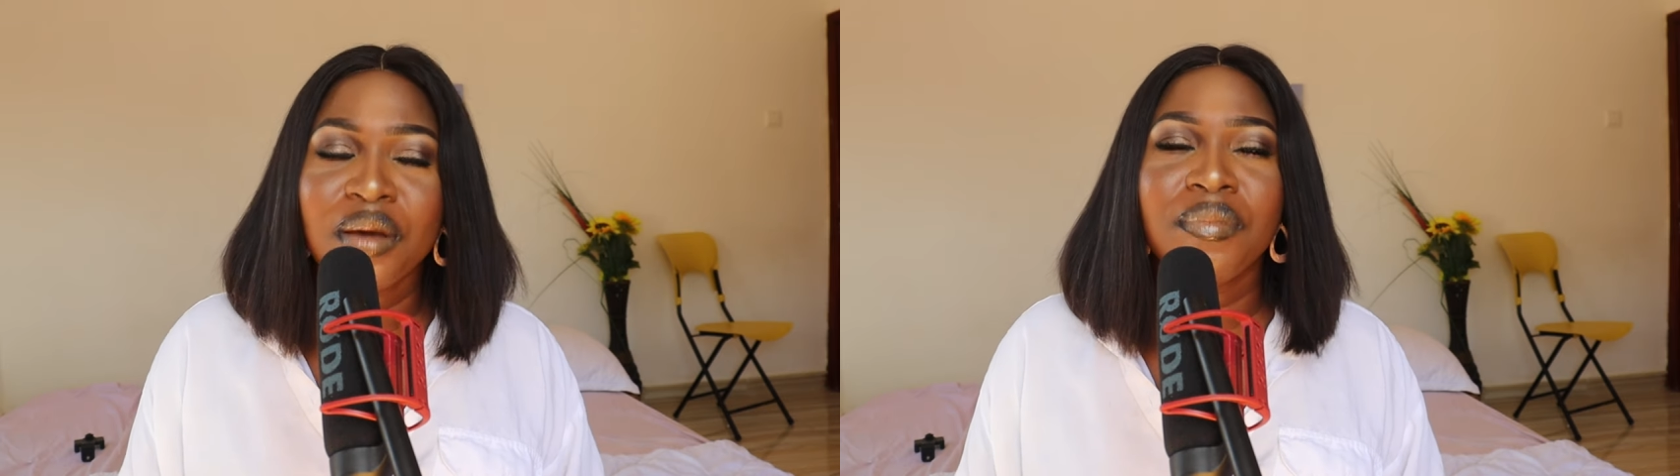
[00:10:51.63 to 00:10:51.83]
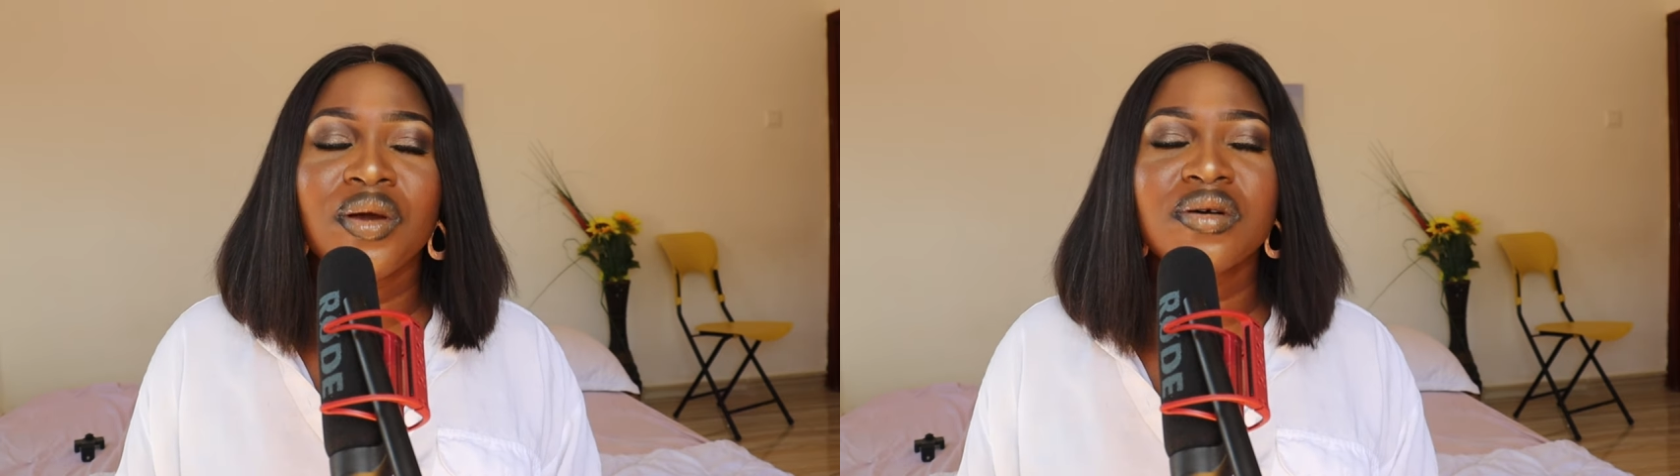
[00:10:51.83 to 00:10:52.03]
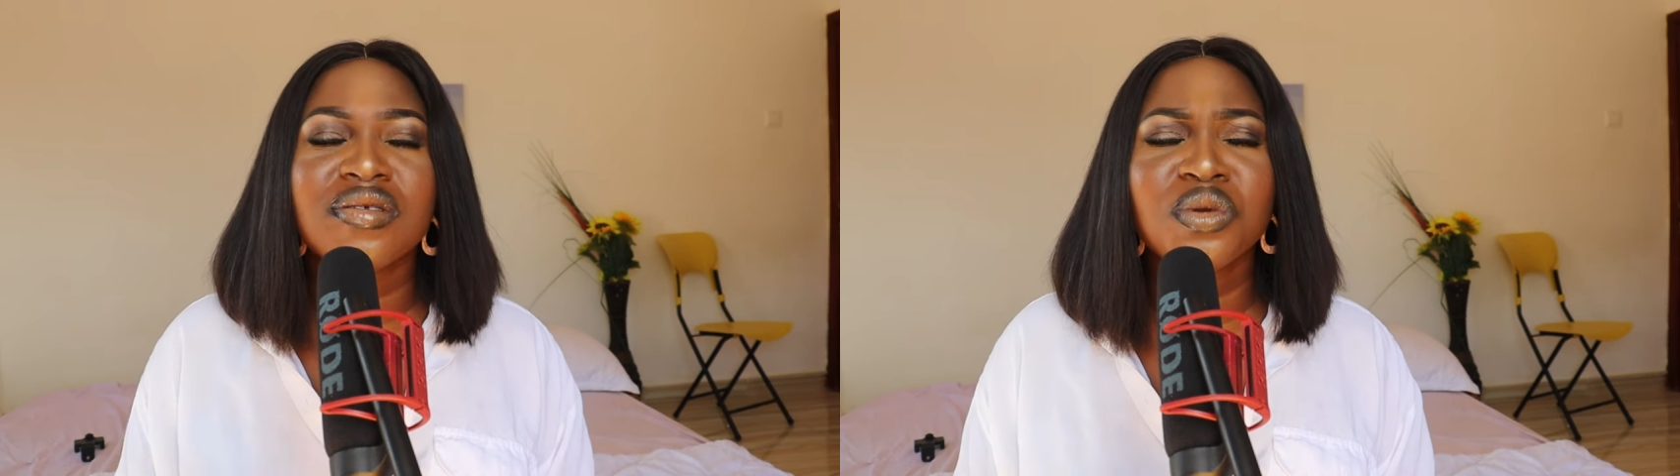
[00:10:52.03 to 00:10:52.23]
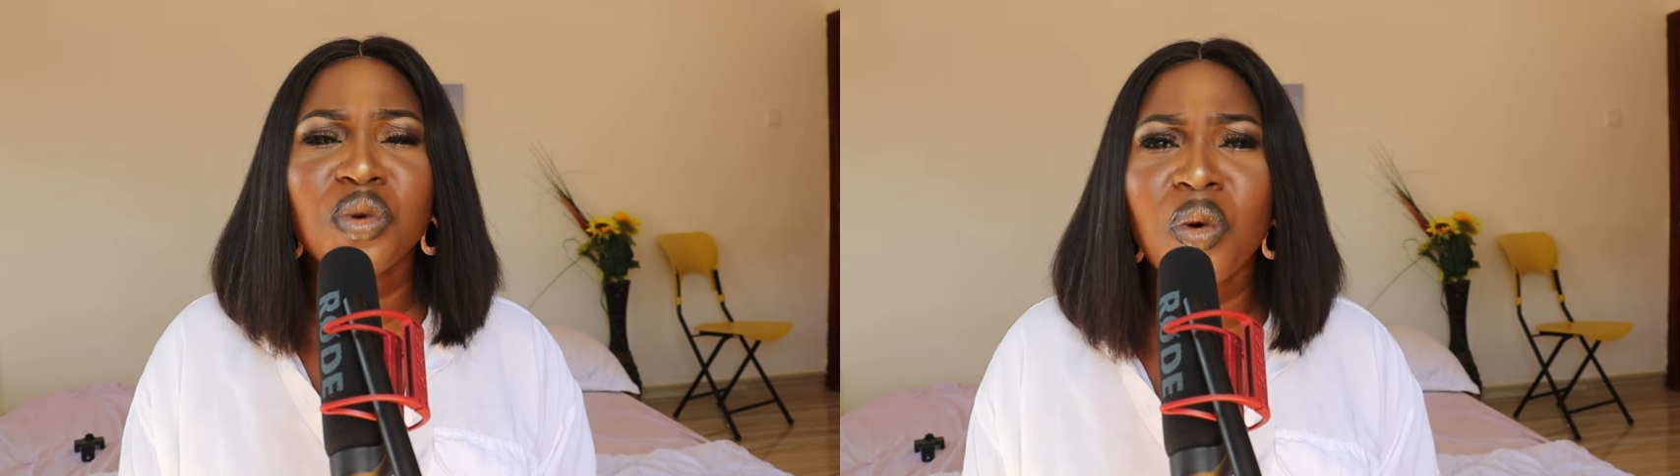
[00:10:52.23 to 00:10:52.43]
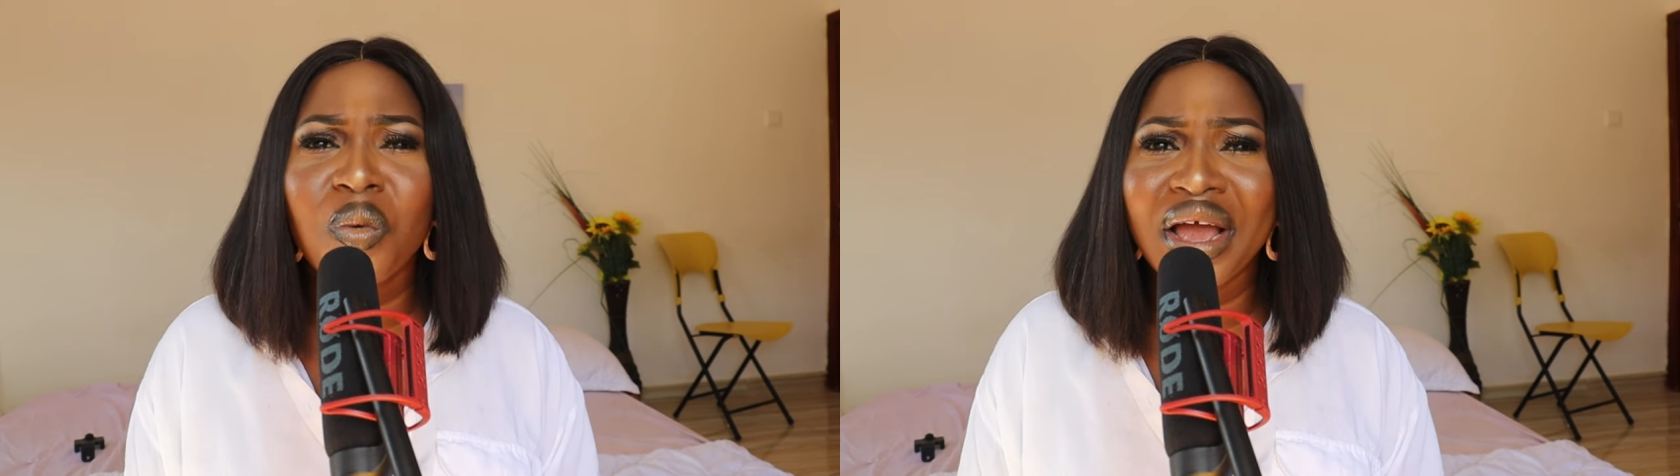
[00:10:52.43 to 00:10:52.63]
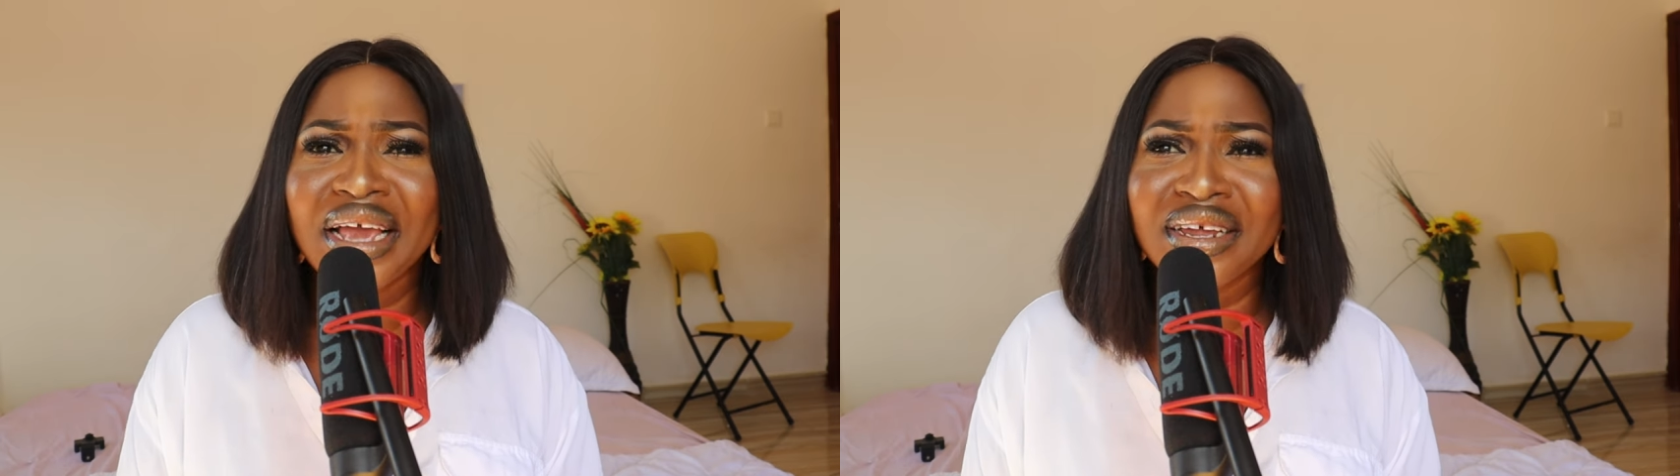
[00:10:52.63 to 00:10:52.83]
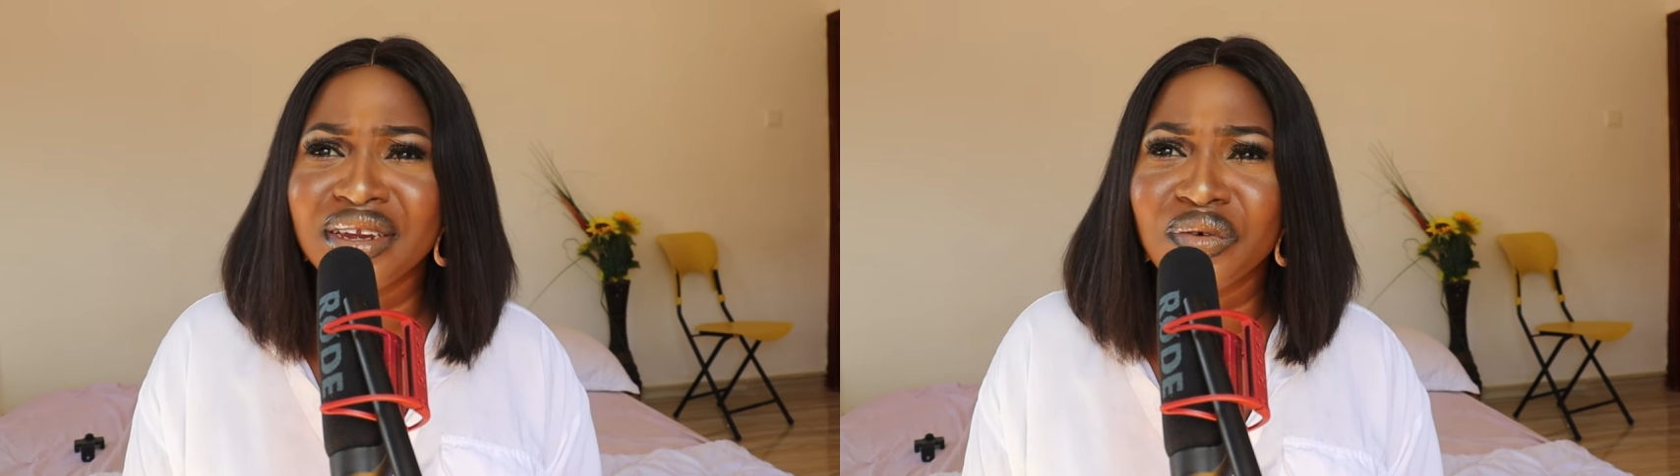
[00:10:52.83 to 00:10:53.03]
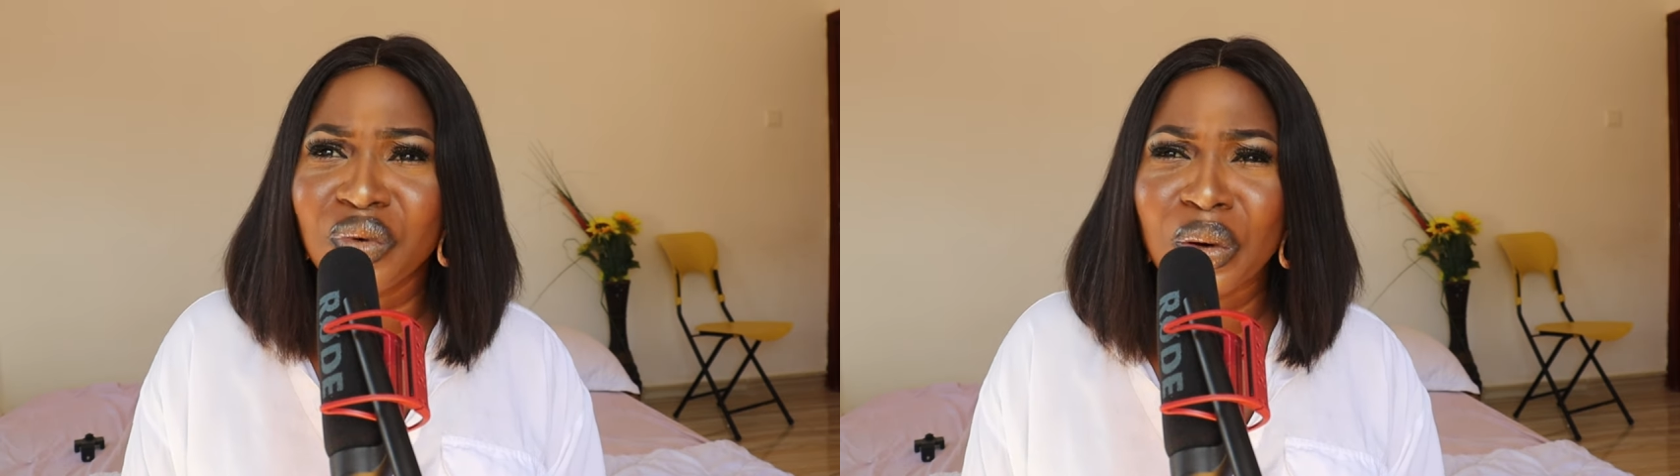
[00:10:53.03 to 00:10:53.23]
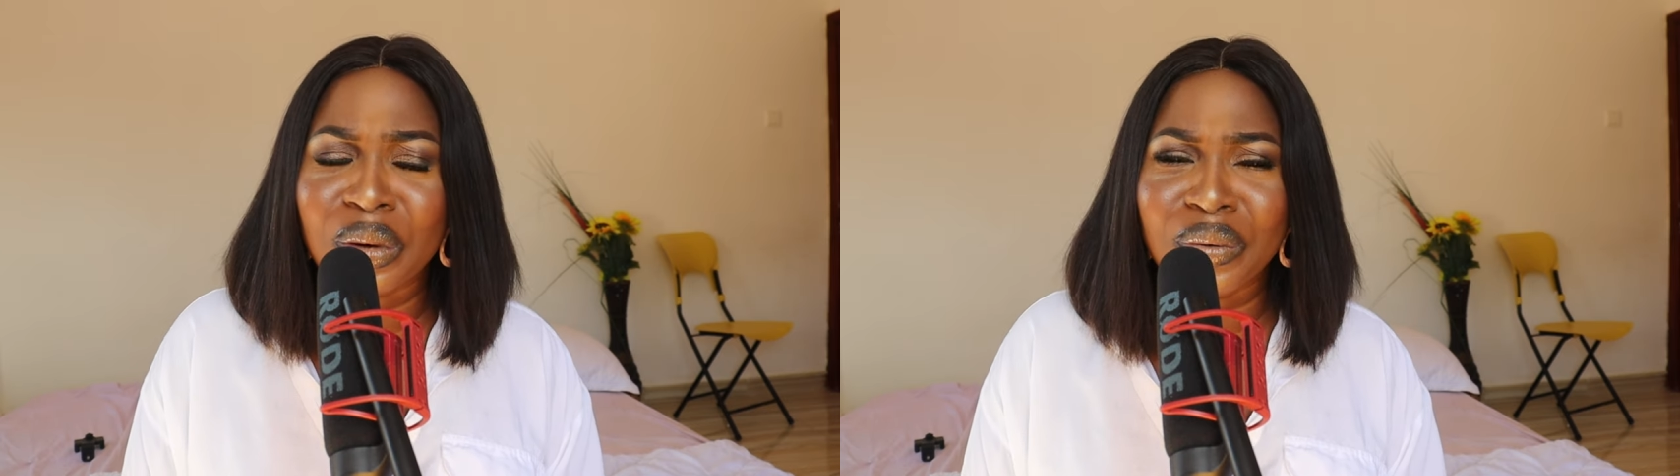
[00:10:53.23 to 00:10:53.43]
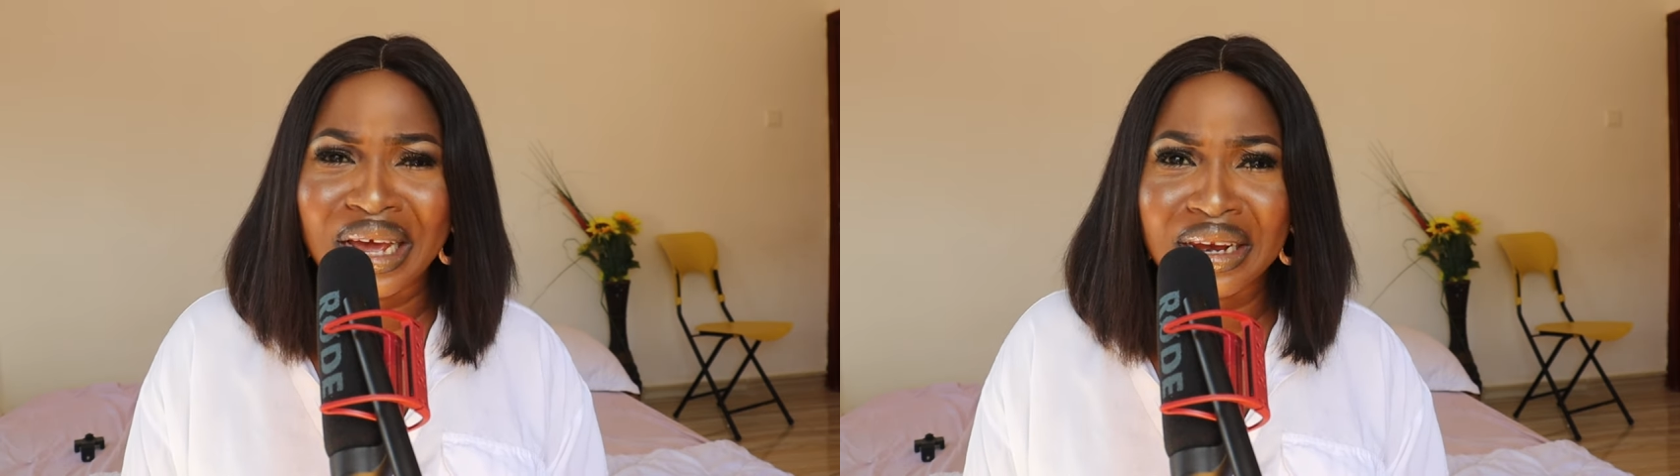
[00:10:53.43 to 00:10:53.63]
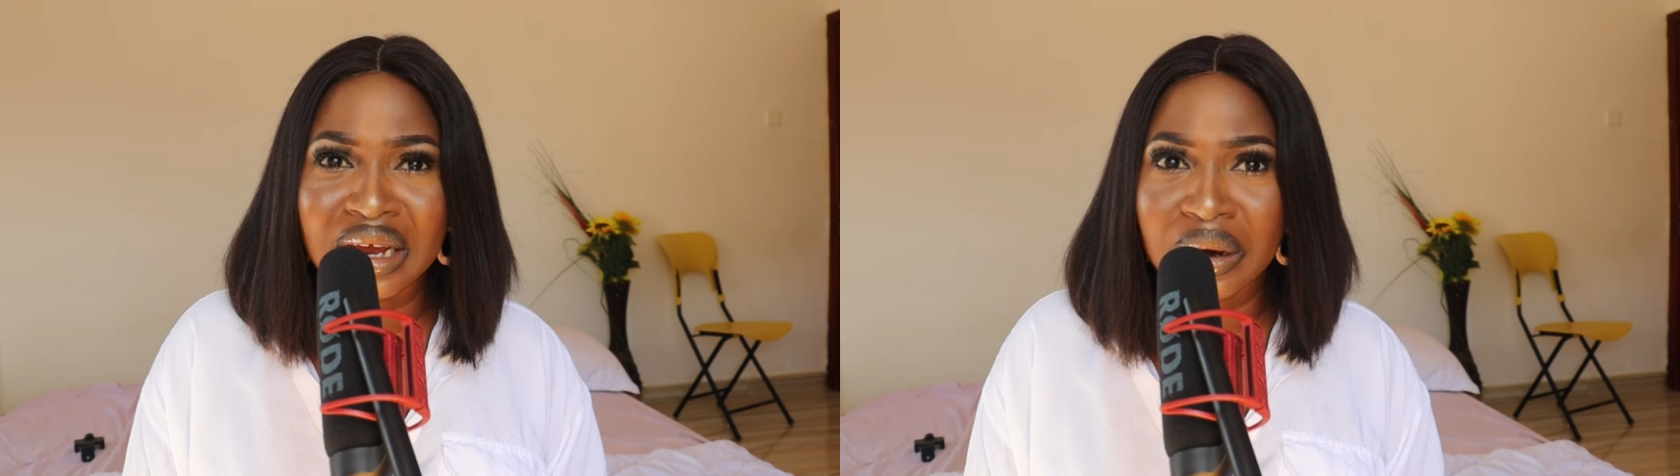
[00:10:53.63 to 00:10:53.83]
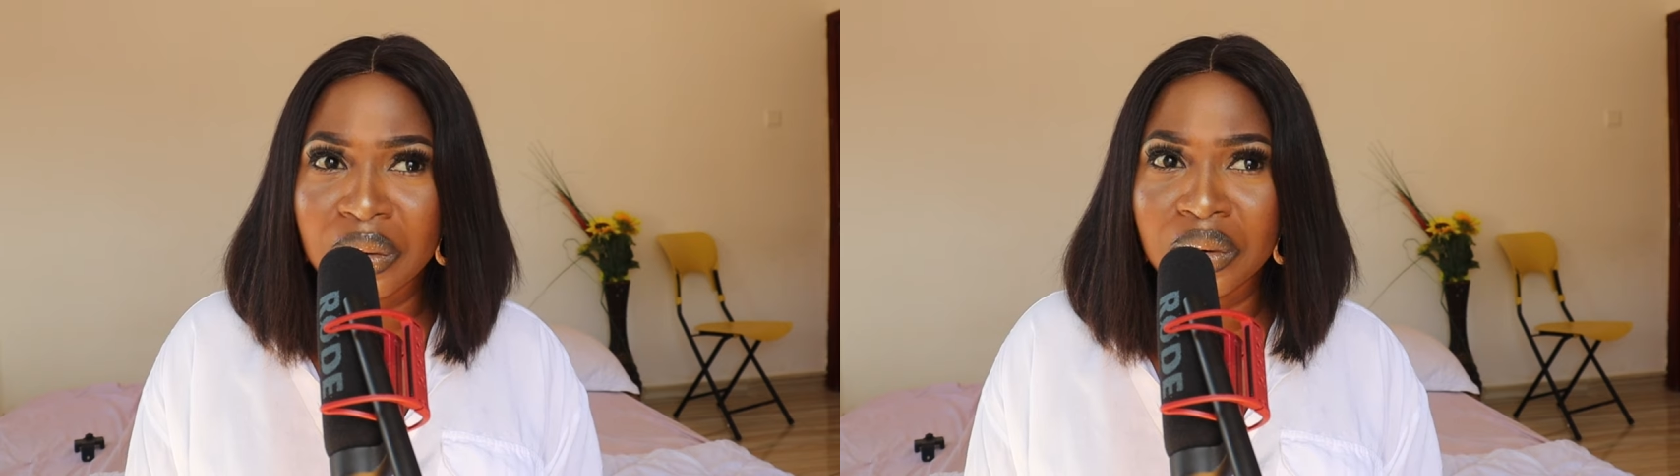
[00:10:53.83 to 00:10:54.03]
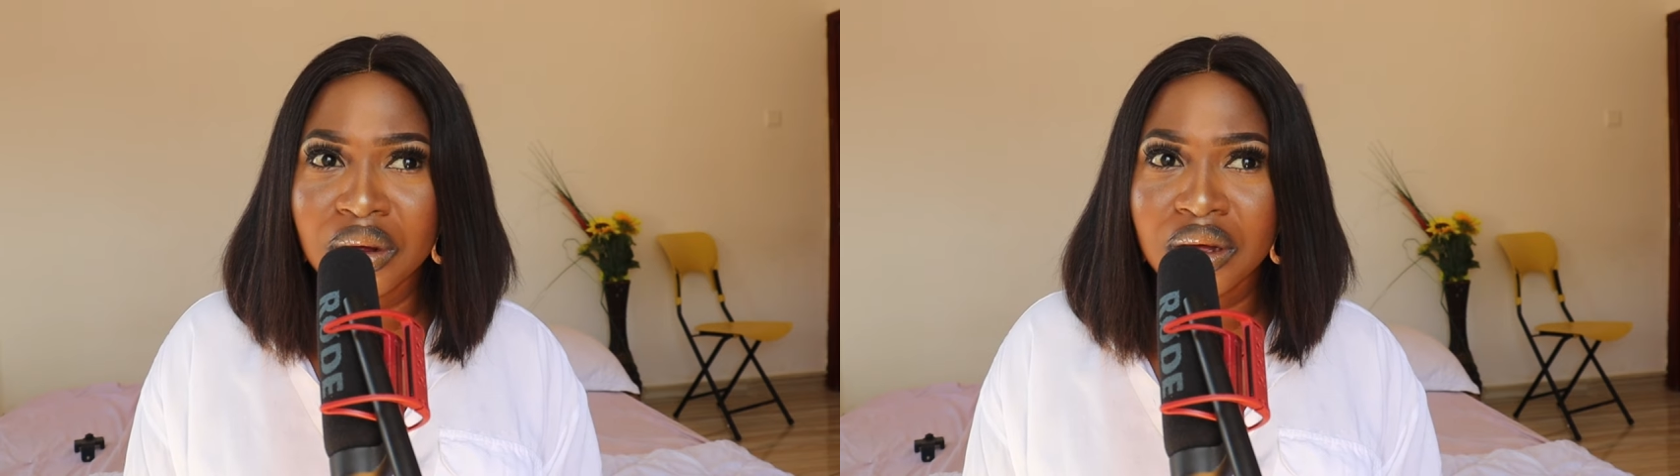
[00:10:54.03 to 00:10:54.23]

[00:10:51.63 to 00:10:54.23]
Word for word: because nowhere in the world right now